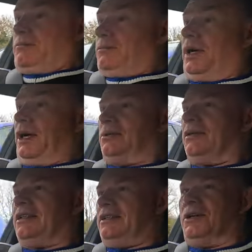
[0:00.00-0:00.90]
well,
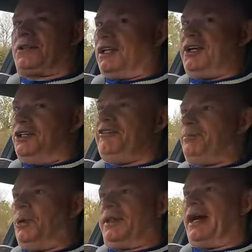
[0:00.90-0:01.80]
looks like you've
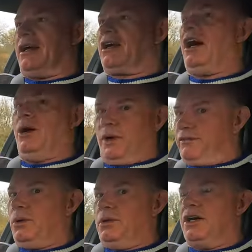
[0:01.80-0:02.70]
bought that car with
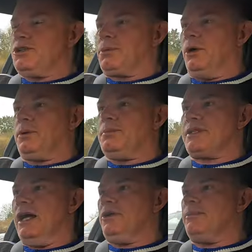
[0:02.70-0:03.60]
all those problems
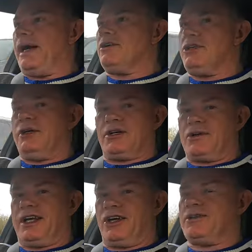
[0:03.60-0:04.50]
known about so you can
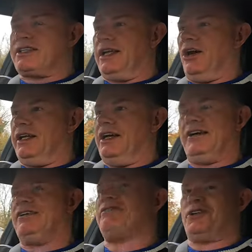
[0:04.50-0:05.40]
create content on it.
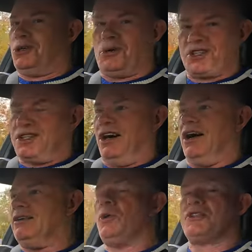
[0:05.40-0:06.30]
Of course
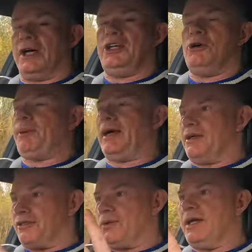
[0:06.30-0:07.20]
not. Of course I knew about
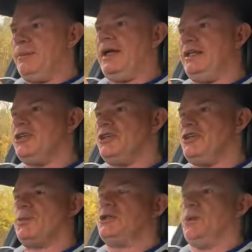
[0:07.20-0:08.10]
the 3 main
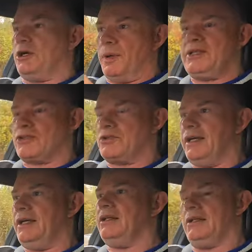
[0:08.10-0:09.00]
issues, which were the
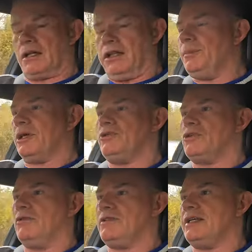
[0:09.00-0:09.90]
windscreen, the climate
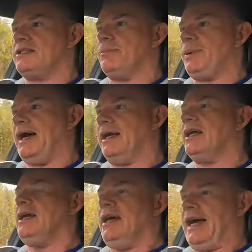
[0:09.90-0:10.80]
control resistor pack,
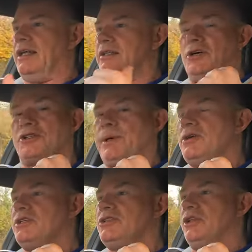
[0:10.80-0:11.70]
and the
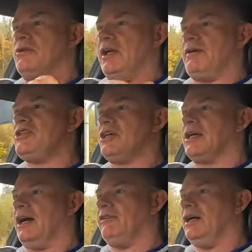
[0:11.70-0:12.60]
osmosis on the rear engine
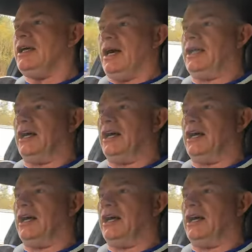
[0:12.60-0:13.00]
cover. And